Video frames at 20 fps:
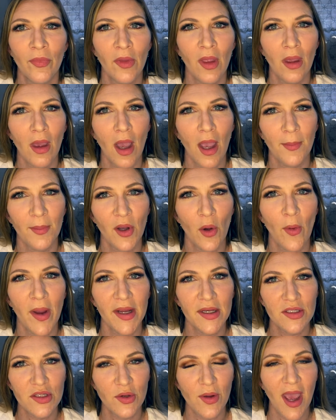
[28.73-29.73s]
I'm
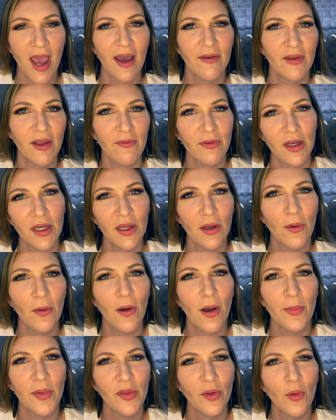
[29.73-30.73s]
going to have a video
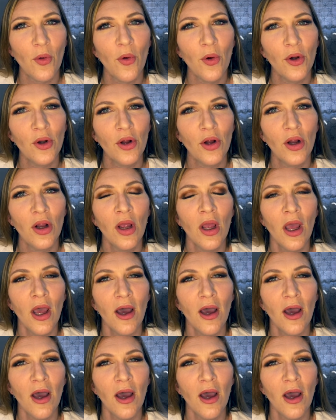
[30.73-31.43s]
up in the corner